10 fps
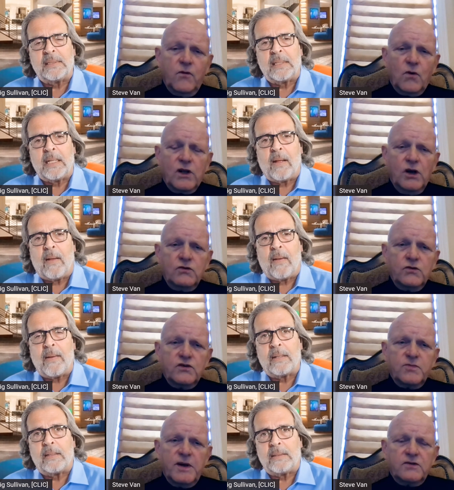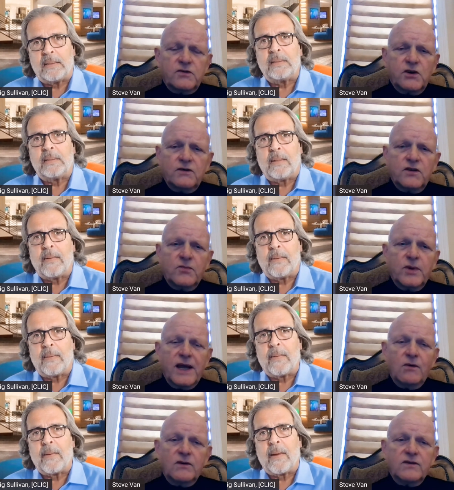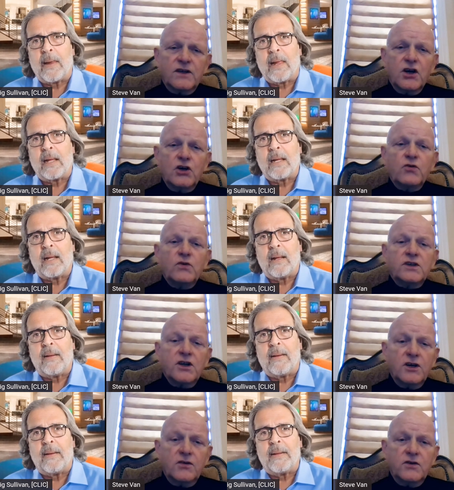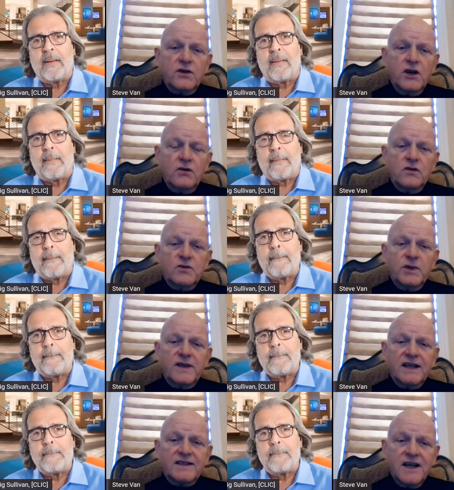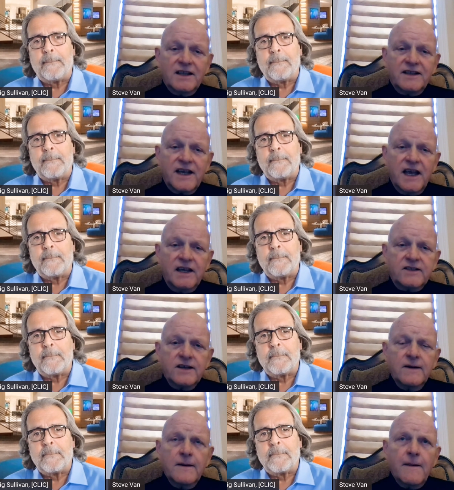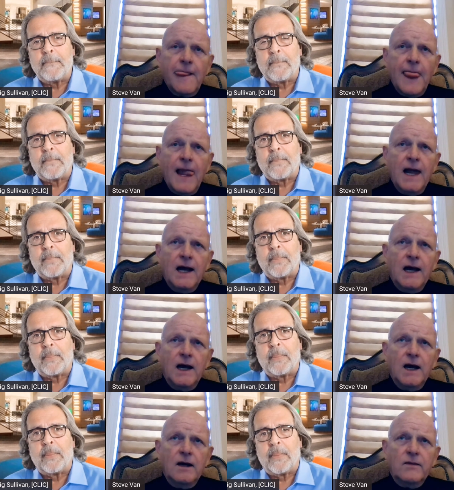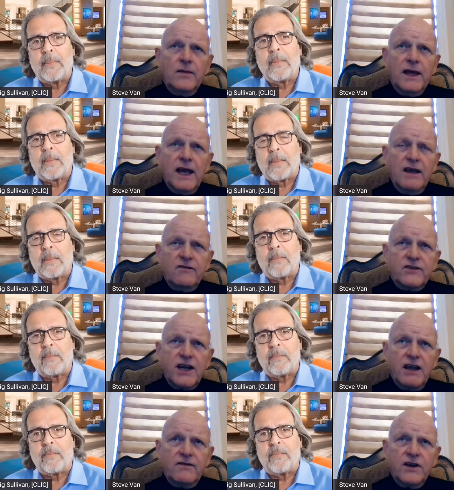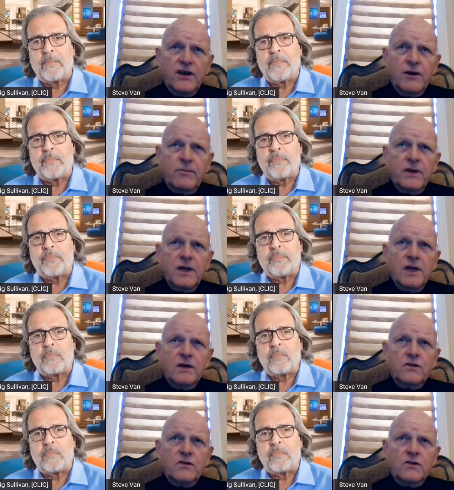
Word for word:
Speaker 1: foreclosures special service would be, able to said hundreds and hundreds and hundreds, but that's not the case. Uh, they have staffed up